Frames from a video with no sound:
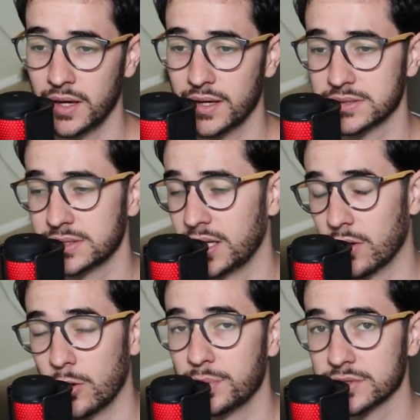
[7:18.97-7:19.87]
It's you know
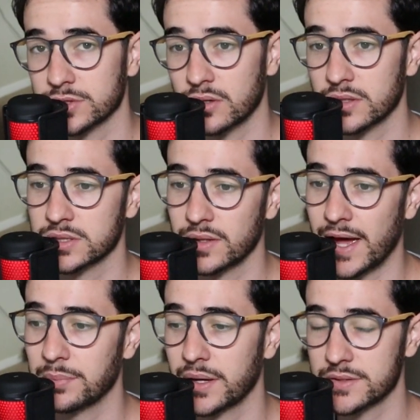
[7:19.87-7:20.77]
open source, so the
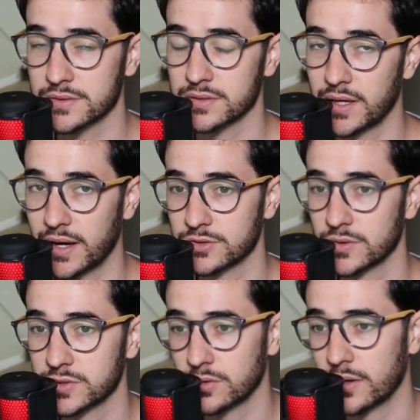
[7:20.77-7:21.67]
applications on the
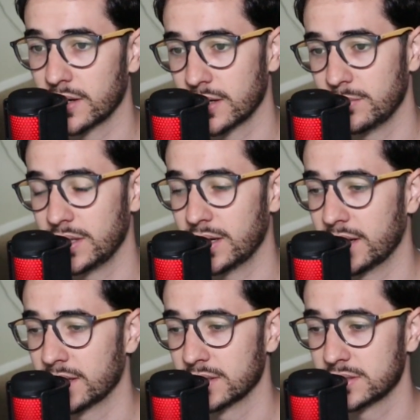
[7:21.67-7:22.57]
Android store are going to be
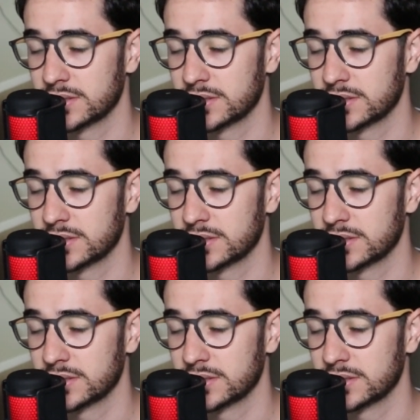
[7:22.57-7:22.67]
kind of